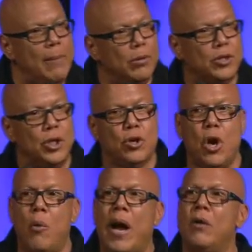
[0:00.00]
to
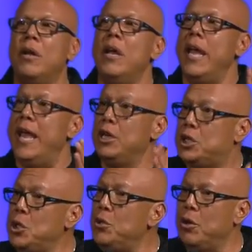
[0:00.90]
go out and
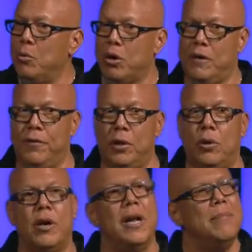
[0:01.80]
do the work of the
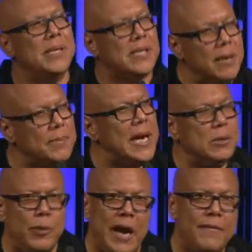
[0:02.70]
Lord. But sometimes
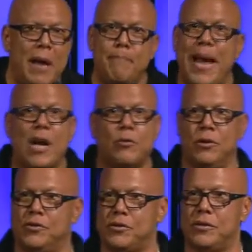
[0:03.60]
we have that
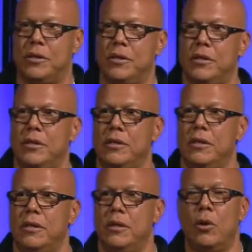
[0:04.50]
backwards.
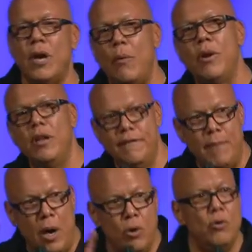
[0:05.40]
Lord, I want to live my
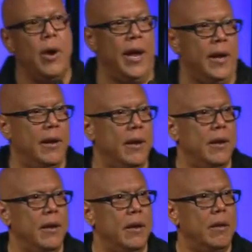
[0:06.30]
own way.
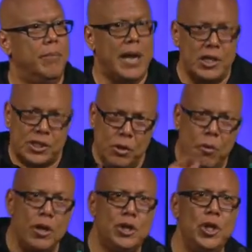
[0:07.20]
But I still want
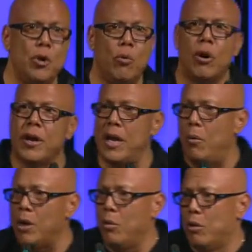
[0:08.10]
to do your work and I
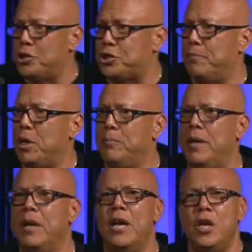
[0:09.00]
want to worship you. But
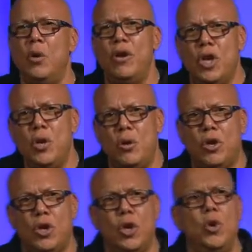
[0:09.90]
you know what? You,
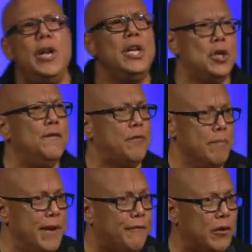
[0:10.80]
you need to do for
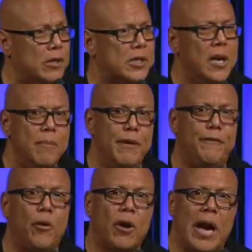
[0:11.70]
me first
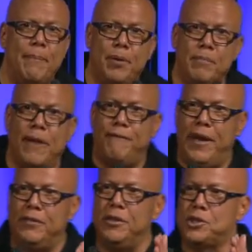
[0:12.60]
before I put my
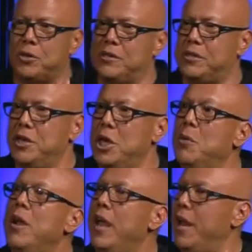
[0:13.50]
faith and trust in you
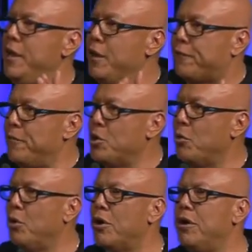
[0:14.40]
and hear from your
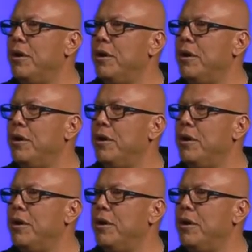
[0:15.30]
word.